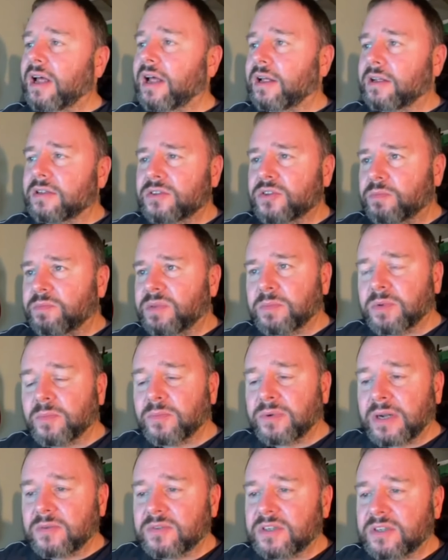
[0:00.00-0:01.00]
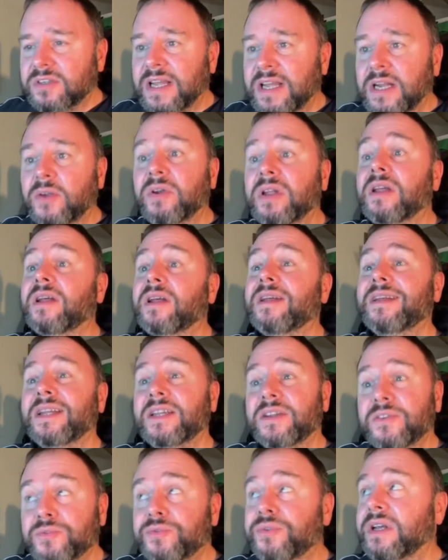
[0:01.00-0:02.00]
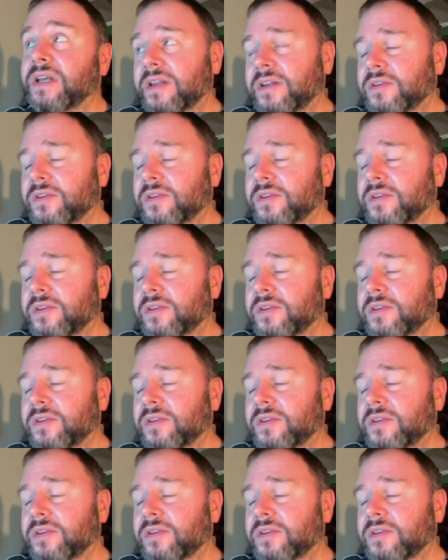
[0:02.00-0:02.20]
Some people pronounce it deanery. It really